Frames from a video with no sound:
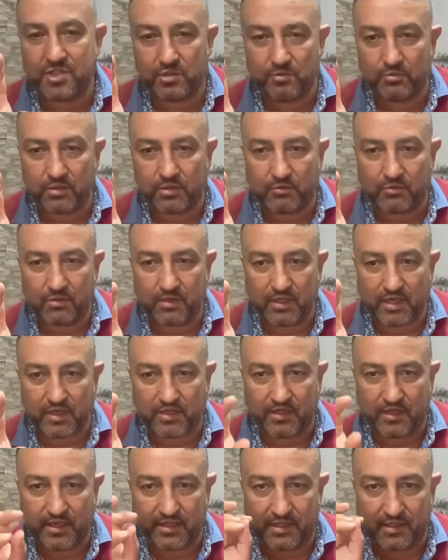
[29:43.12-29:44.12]
children
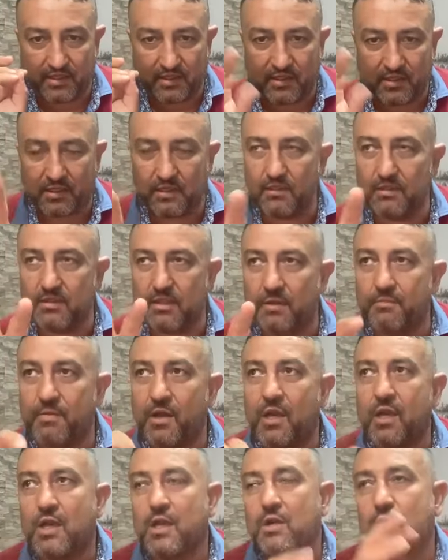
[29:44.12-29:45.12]
are getting
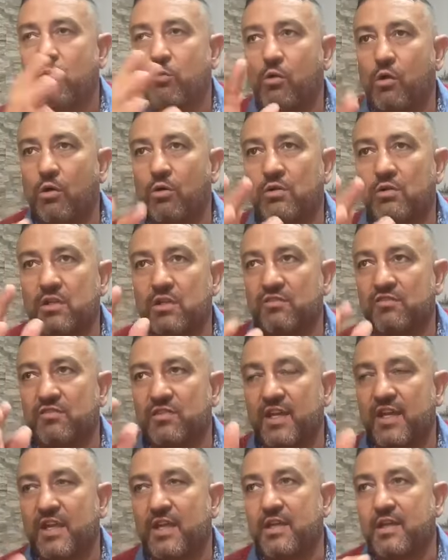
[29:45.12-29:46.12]
kidnapped? What if
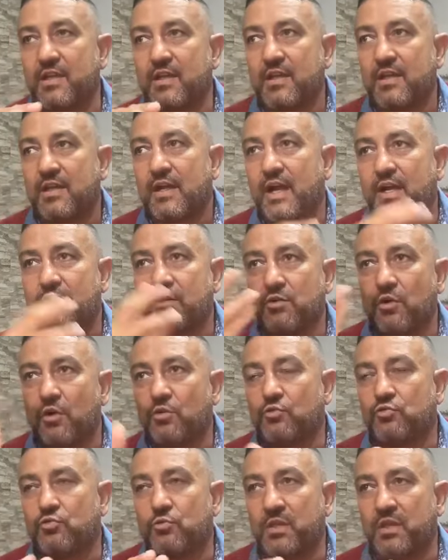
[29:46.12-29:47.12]
they are
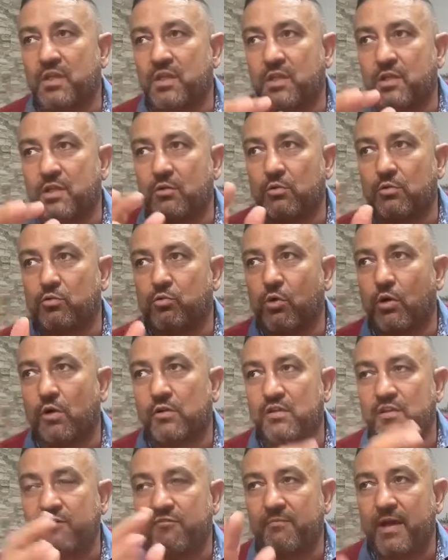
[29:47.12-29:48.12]
going to be killed?
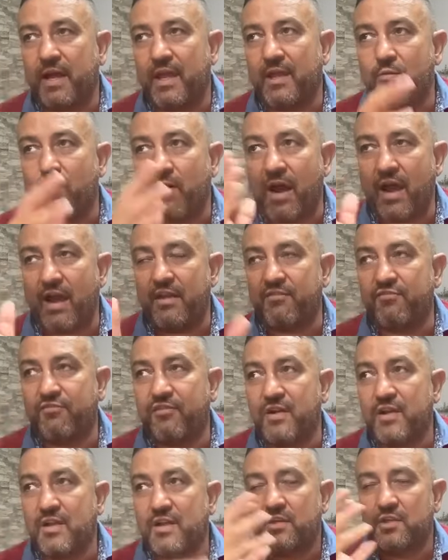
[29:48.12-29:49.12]
What if my wife
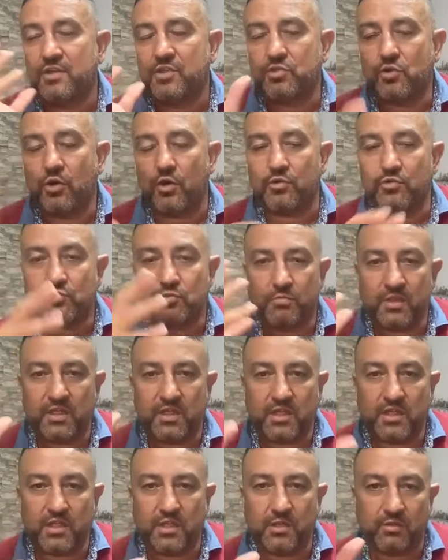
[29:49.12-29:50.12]
is going to be
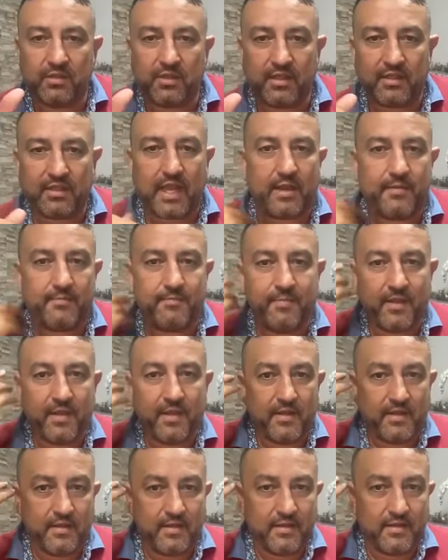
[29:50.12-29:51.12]
killed? And
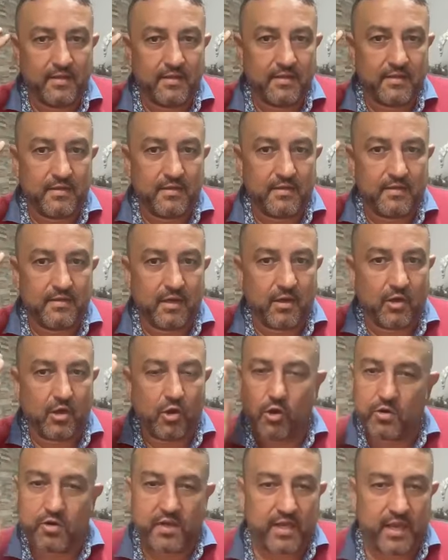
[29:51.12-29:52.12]
I'm
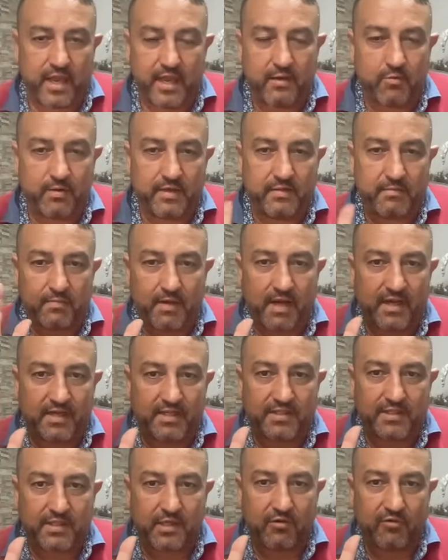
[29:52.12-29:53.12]
okay with
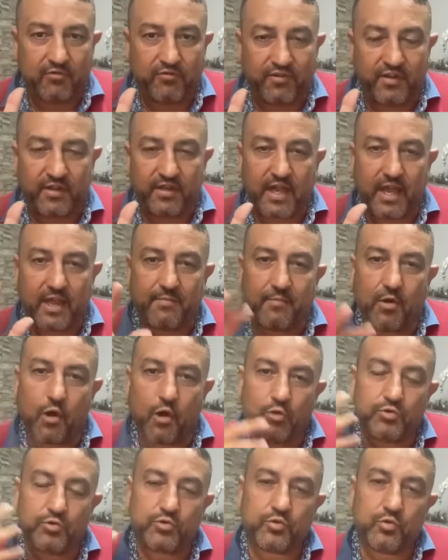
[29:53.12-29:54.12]
myself and I'm
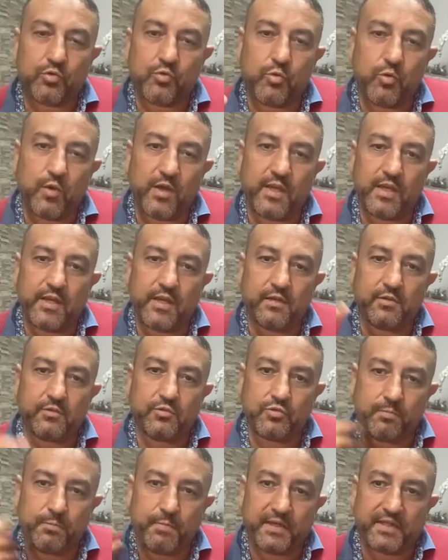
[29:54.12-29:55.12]
also willing
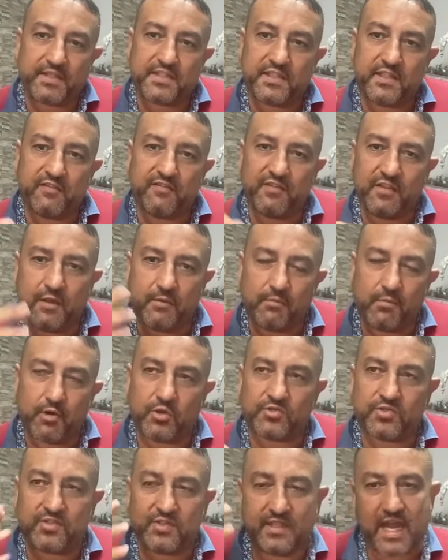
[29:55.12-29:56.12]
to perceive the
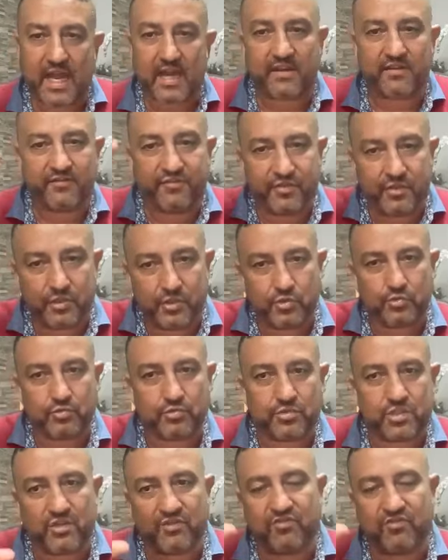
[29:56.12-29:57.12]
most dark
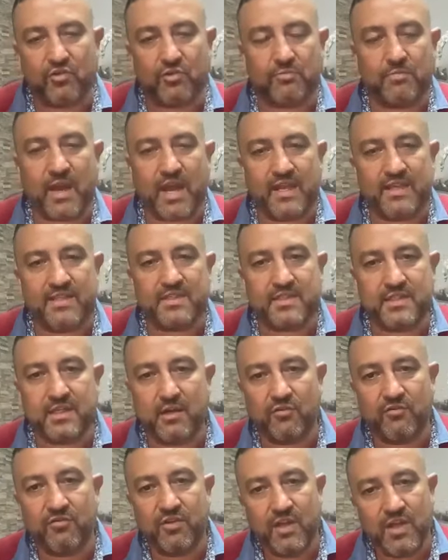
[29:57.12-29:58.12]
future for
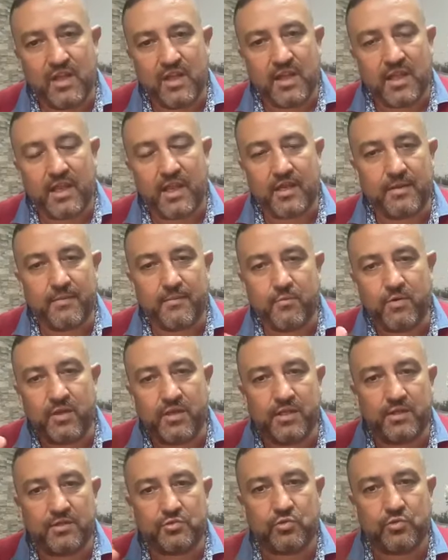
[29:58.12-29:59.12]
myself and I'm
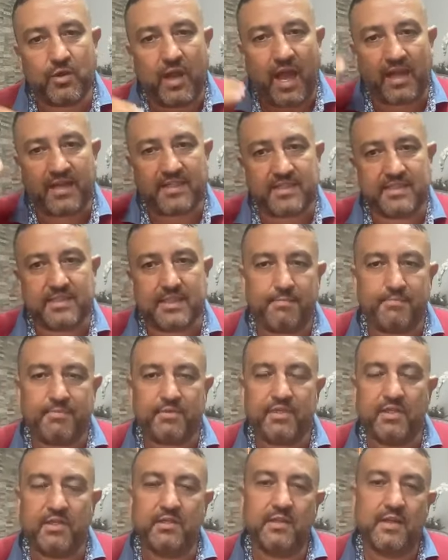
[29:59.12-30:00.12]
willing to
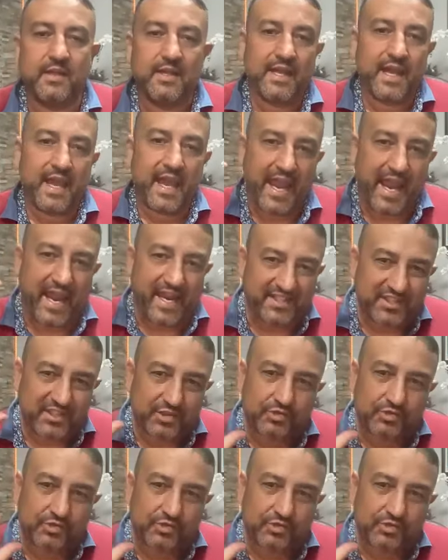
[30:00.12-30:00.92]
accept it as